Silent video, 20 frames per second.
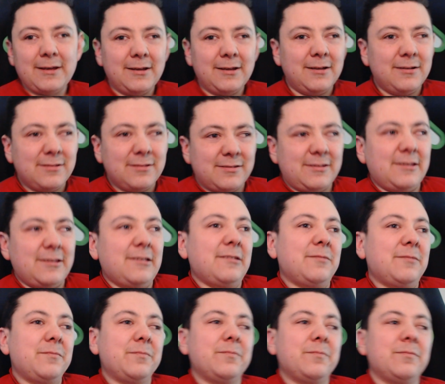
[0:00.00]
See,
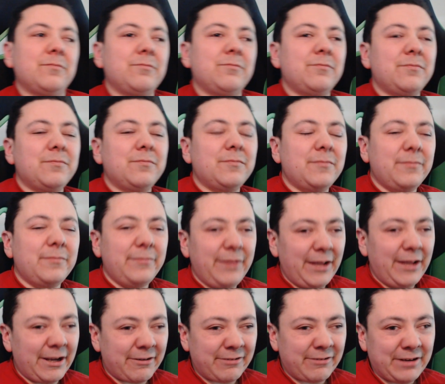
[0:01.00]

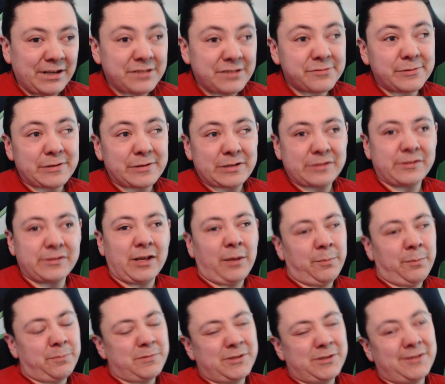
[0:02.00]
Aries, which is
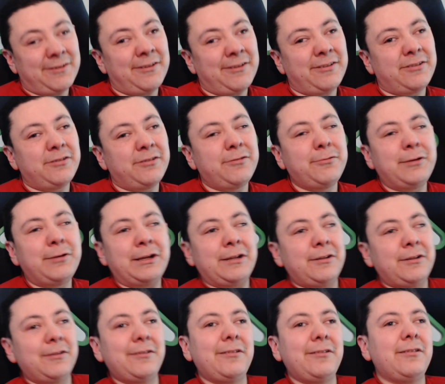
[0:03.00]
opposite to it,
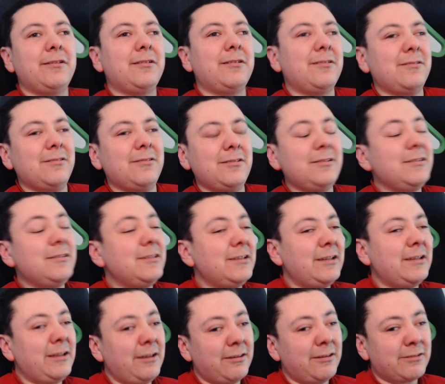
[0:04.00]

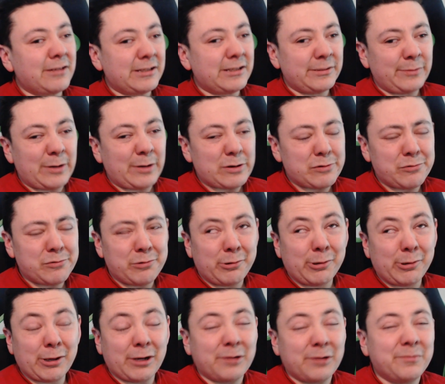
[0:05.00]
is all about
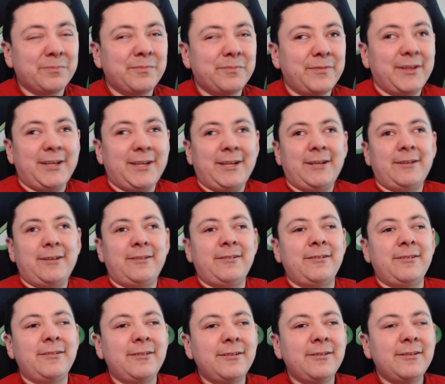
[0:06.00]
war,
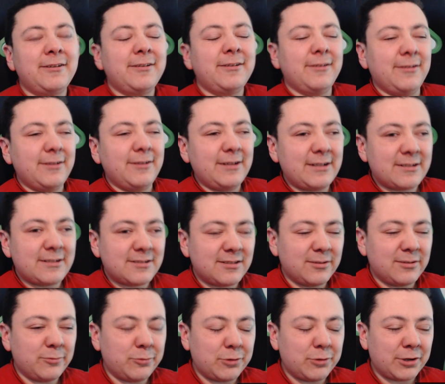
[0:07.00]
and it's
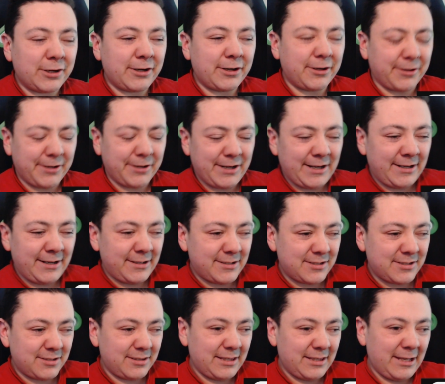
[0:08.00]
the warrior,
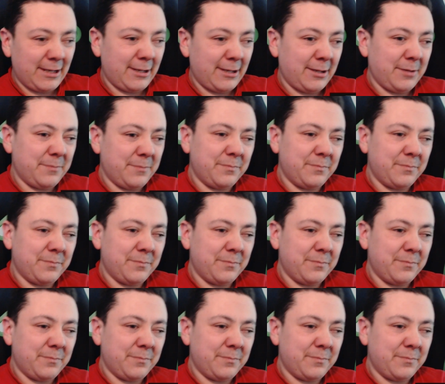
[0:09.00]
it's the